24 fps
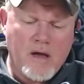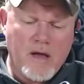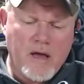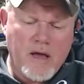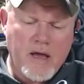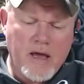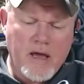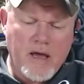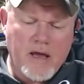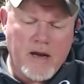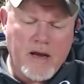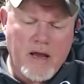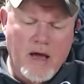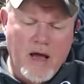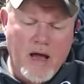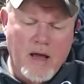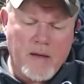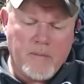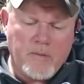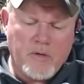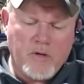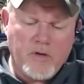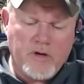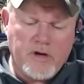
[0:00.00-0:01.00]
And
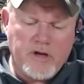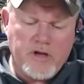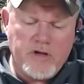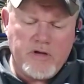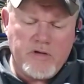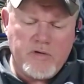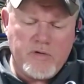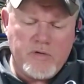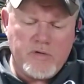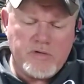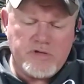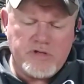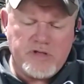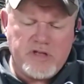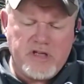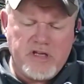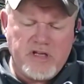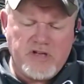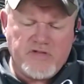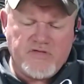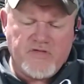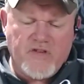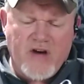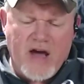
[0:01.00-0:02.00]
I'm going to use
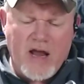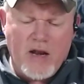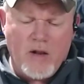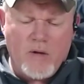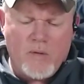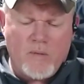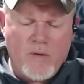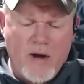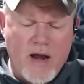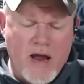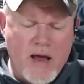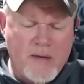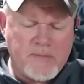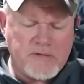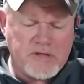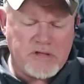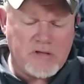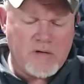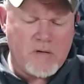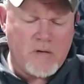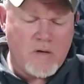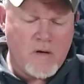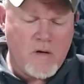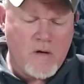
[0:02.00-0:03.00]
these final
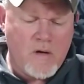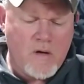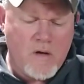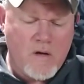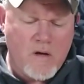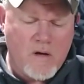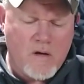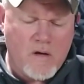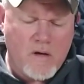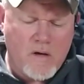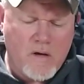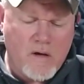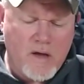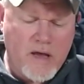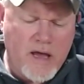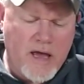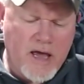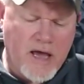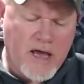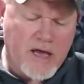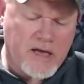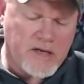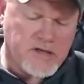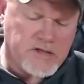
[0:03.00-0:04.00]
wraps
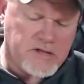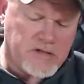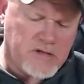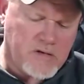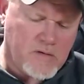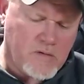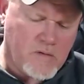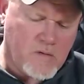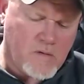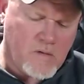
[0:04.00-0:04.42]
as